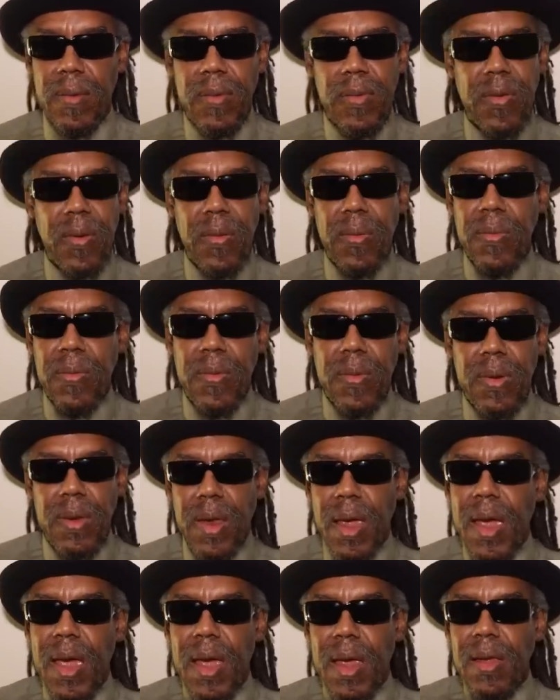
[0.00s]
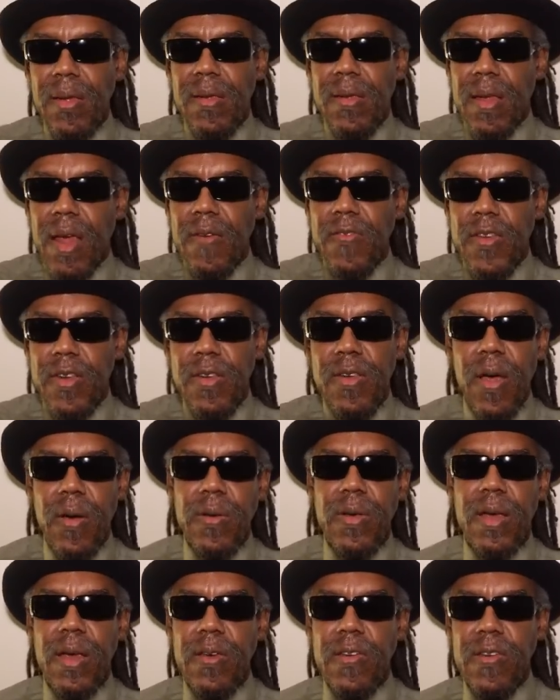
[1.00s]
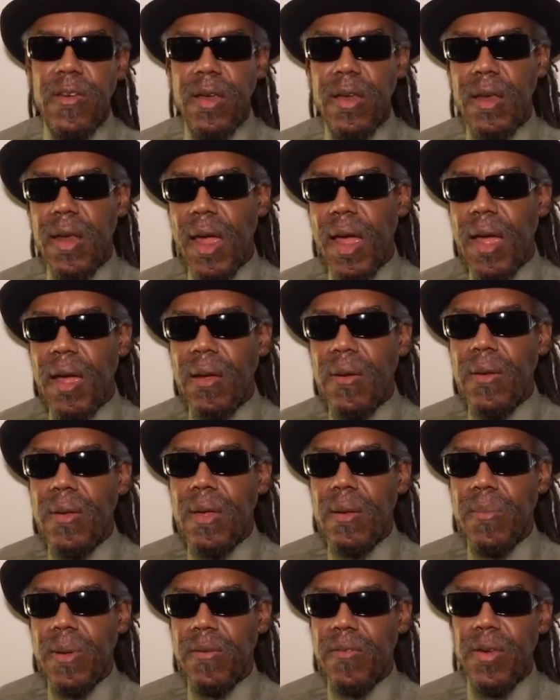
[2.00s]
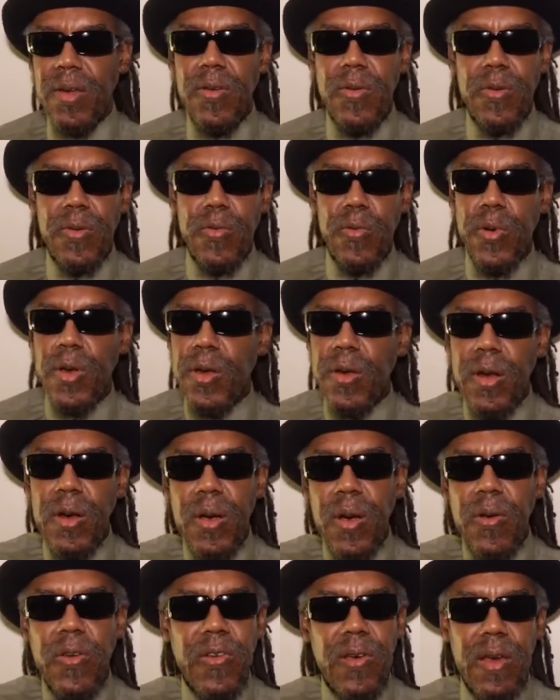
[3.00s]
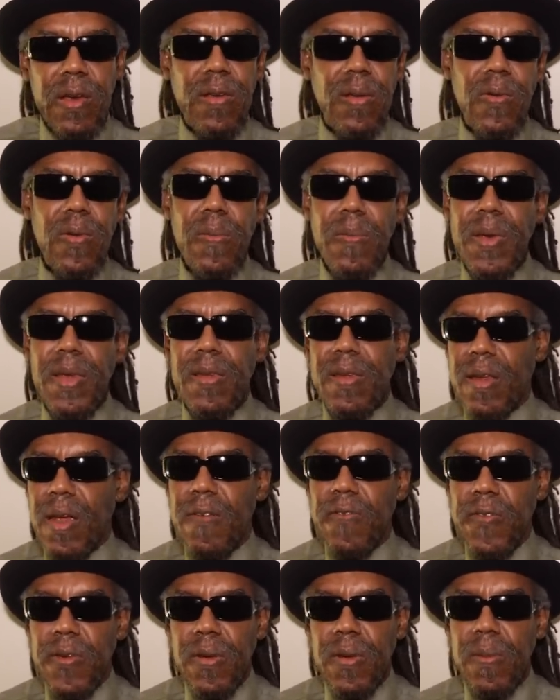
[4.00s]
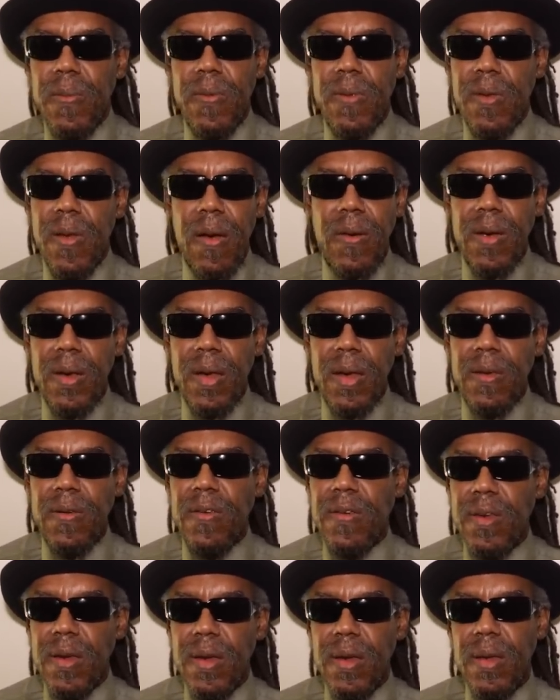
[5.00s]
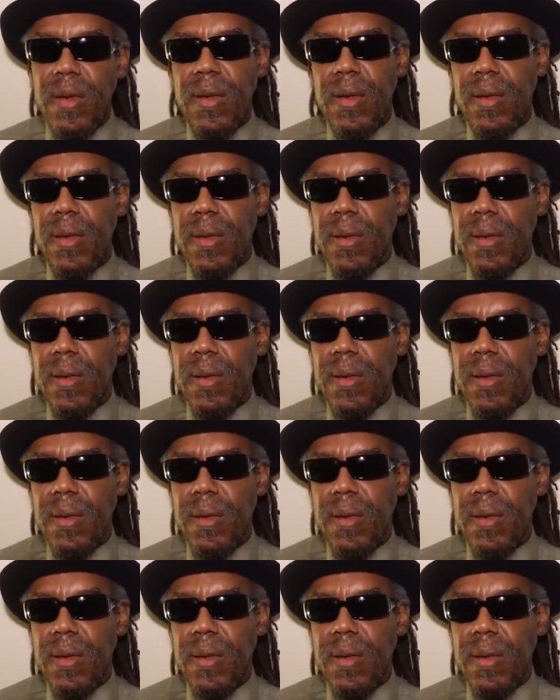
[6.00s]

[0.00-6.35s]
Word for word: So yeah, it's safe to talk that shit now, but this was real negotiation, it wouldn't be safe for you to be talking that shit.